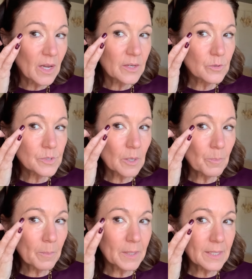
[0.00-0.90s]
I'd also
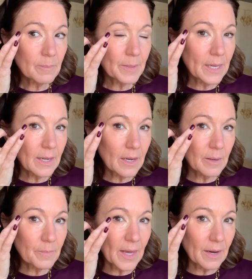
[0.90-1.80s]
pop a little bit
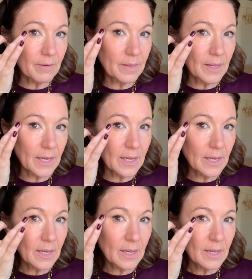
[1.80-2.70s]
up there in the
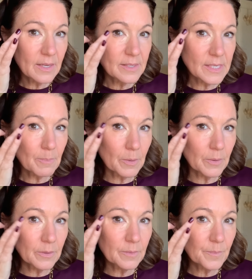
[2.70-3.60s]

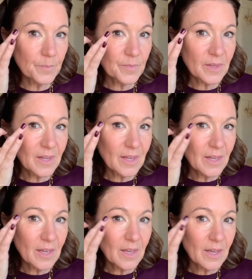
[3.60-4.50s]
dimple.
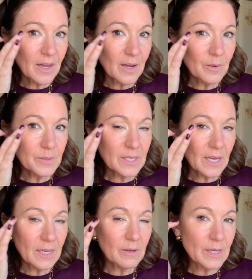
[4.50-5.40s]

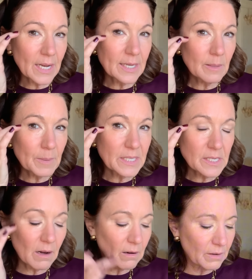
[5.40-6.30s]
It'll get a little bit
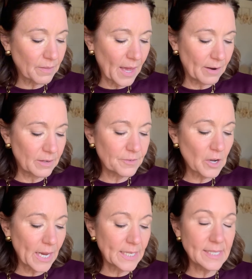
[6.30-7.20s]
dark there. And if you've
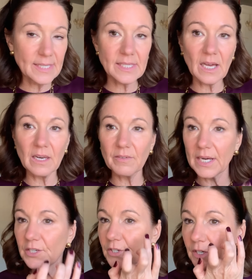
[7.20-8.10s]
got any
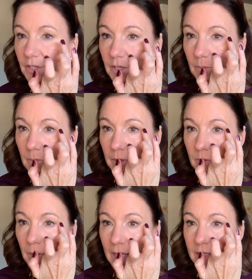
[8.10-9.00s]
discoloration, you can just
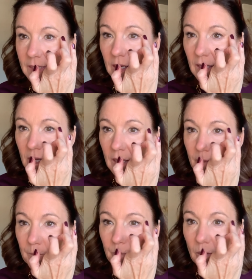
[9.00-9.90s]
place it
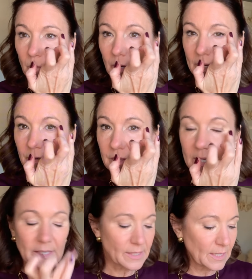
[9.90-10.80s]
where you
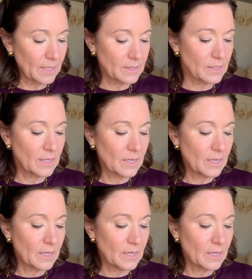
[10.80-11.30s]
need it.